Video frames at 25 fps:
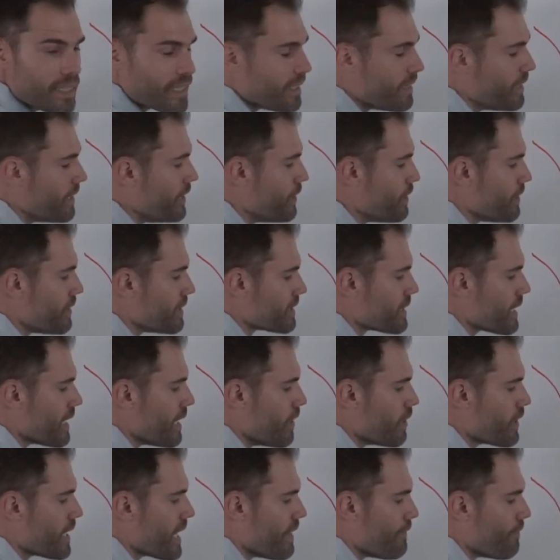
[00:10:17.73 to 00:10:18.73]
and then you can say,
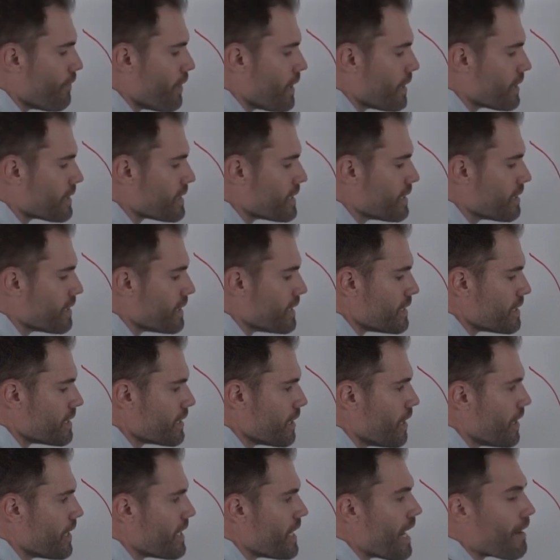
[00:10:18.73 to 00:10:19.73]
okay, volatility's
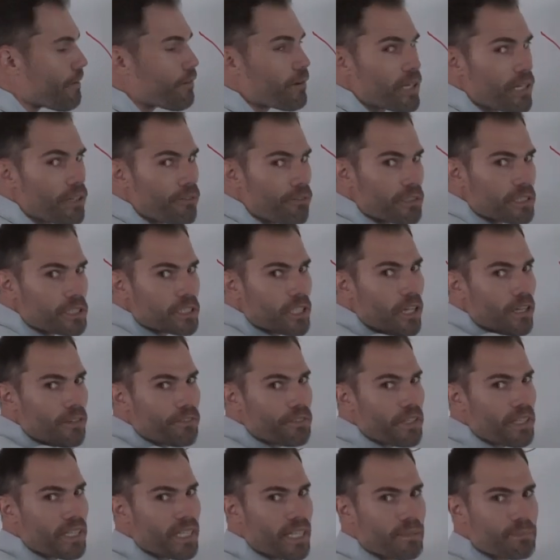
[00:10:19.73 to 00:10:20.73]
gone, now we're going to resolve
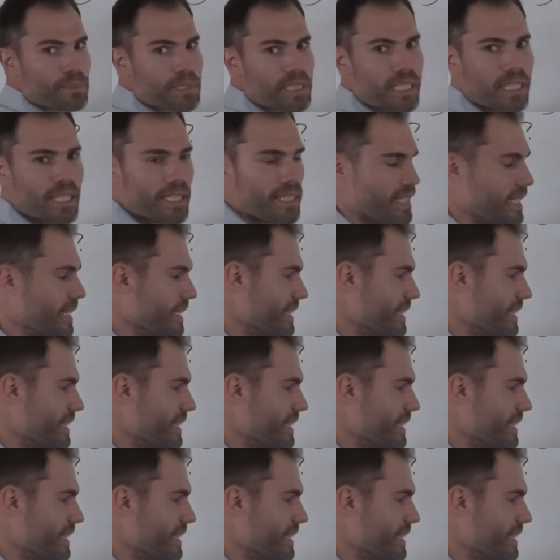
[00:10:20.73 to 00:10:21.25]
to the upside.